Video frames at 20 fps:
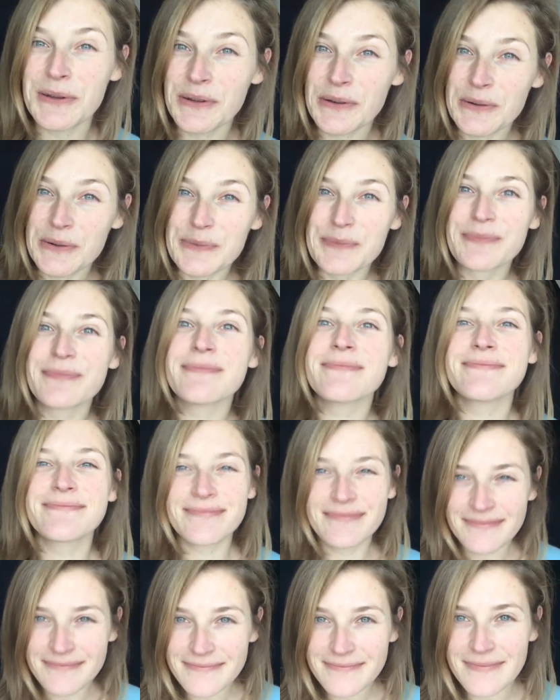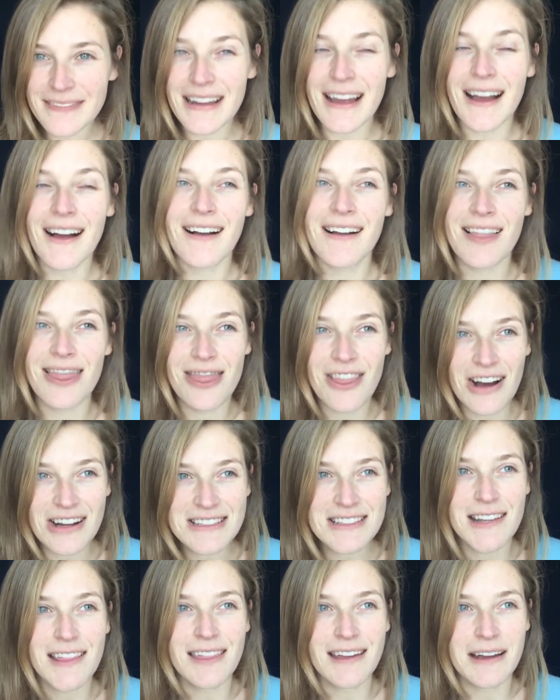you? A lot
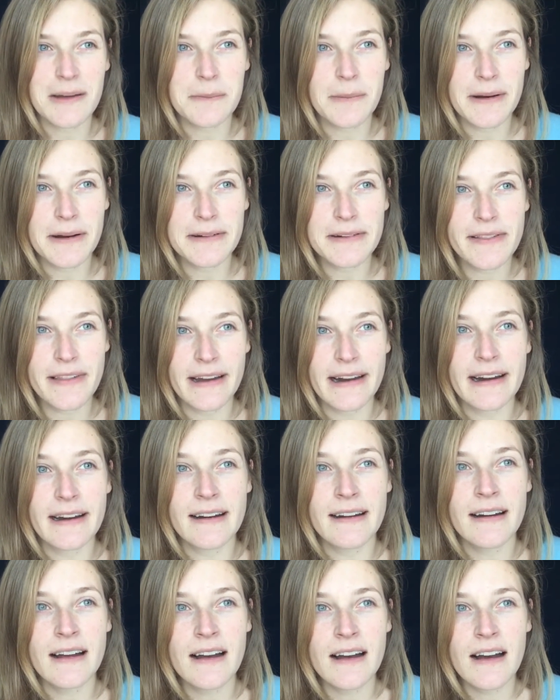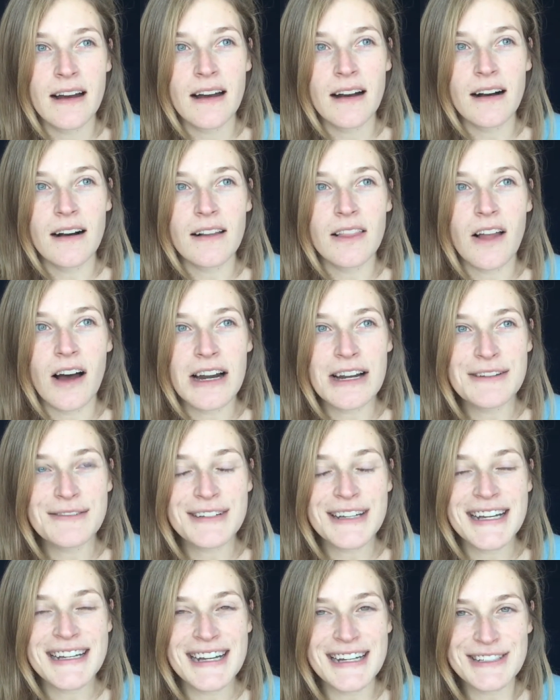to think about there. A lot of
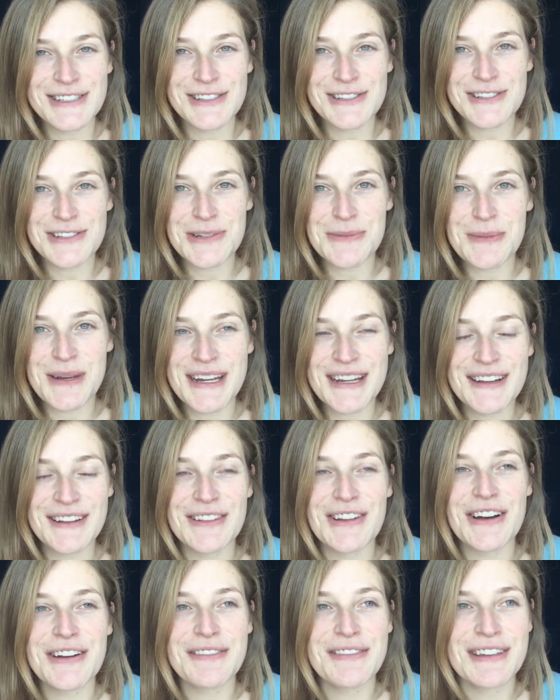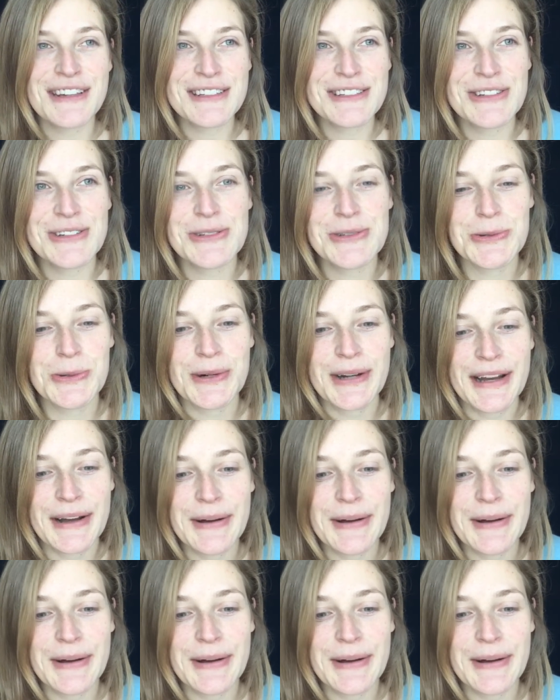connections to make, a lot of things to sort